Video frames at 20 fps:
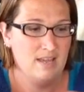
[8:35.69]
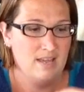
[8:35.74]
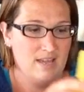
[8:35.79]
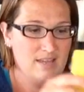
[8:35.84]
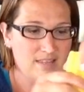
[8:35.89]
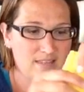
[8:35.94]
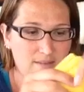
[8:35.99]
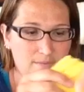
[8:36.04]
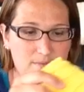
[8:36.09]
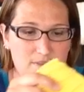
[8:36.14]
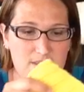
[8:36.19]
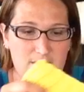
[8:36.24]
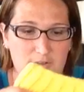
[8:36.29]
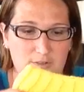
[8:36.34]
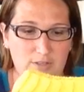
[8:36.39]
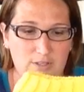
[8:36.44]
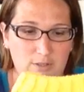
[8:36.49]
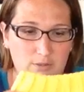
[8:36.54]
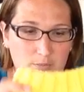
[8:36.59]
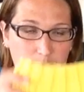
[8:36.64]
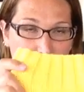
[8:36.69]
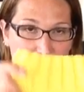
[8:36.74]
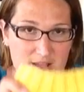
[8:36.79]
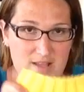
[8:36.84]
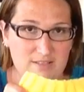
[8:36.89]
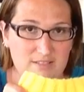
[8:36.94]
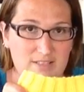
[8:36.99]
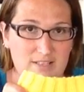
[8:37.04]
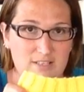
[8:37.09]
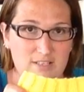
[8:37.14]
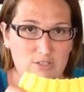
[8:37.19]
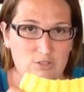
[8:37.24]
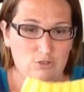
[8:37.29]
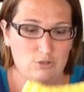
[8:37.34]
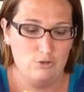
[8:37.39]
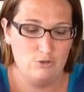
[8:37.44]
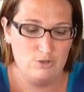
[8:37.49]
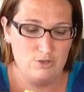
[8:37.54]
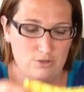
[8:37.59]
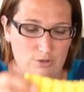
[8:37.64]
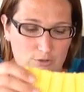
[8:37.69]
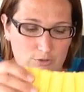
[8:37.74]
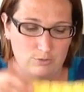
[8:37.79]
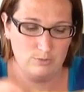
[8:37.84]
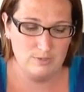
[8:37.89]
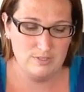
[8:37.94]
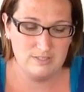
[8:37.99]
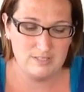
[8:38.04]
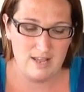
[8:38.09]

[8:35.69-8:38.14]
And then the other little pants, I did show you those ones.